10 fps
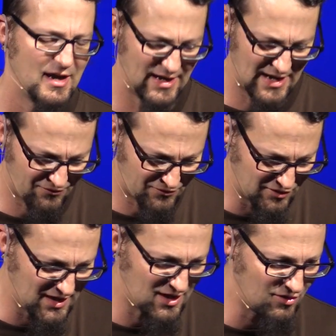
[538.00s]
And
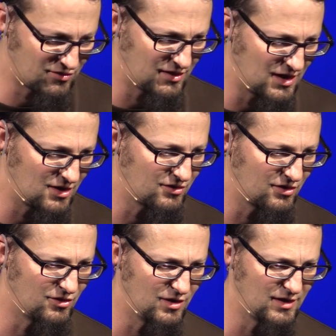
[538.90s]
after years and years
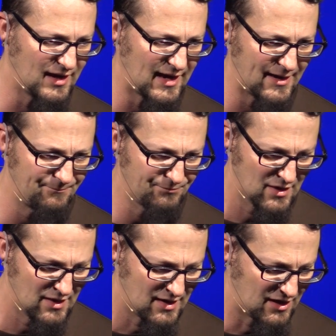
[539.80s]
of doing that,
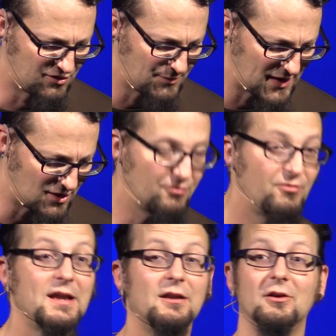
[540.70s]
it's made her
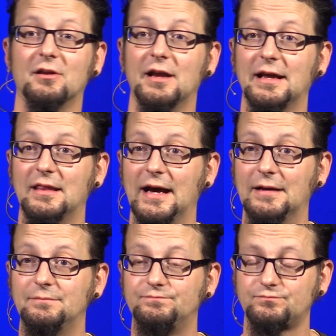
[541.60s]
feet look like that.